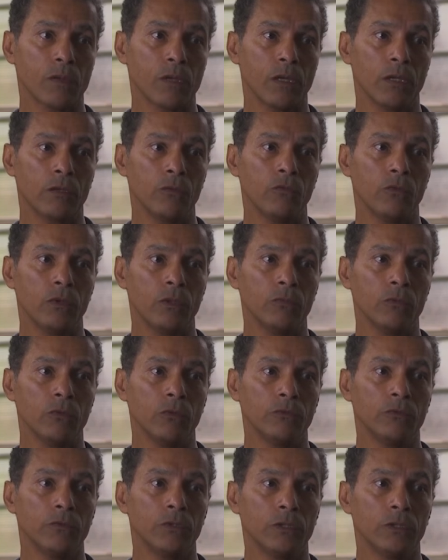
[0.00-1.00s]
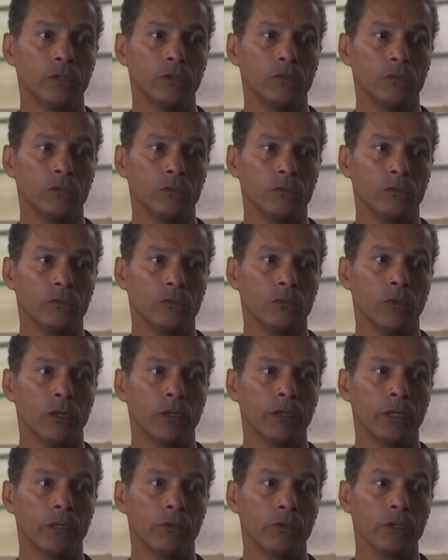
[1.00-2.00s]
And we moved into
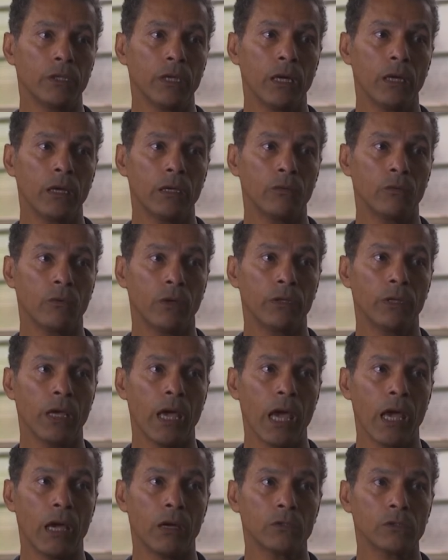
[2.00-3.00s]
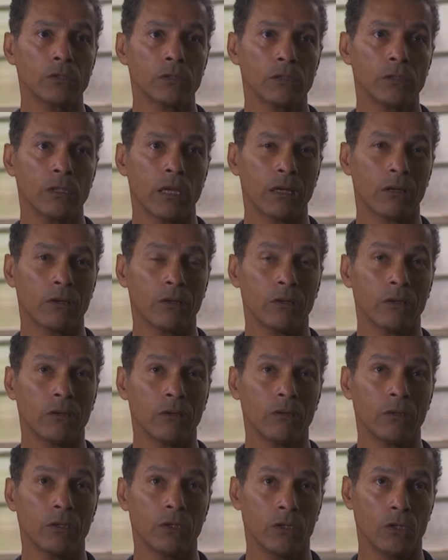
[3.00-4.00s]
one area and one house, like
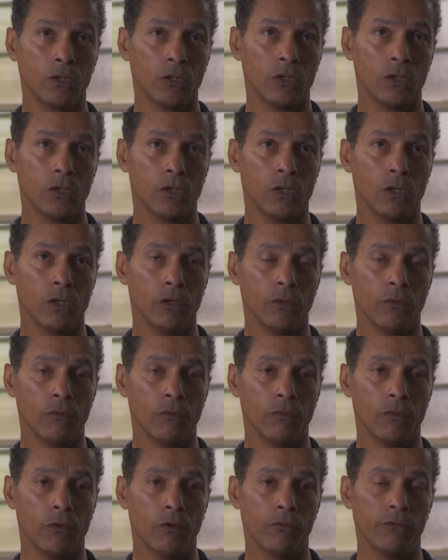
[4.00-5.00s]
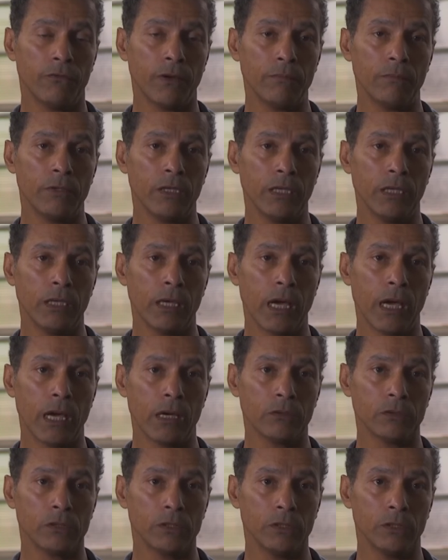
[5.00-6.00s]
a family
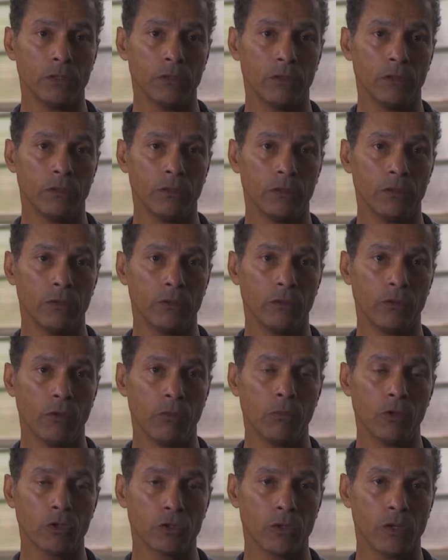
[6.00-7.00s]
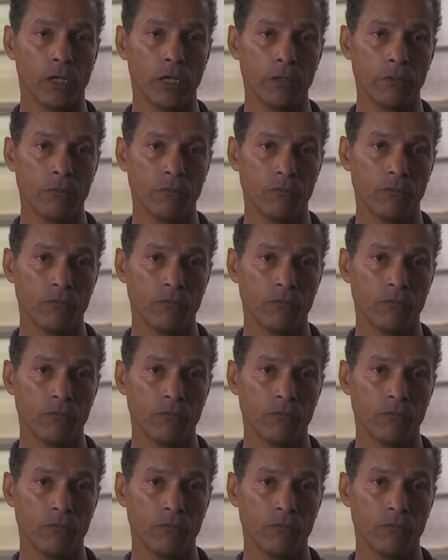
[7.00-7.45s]
house in the Beaujolais.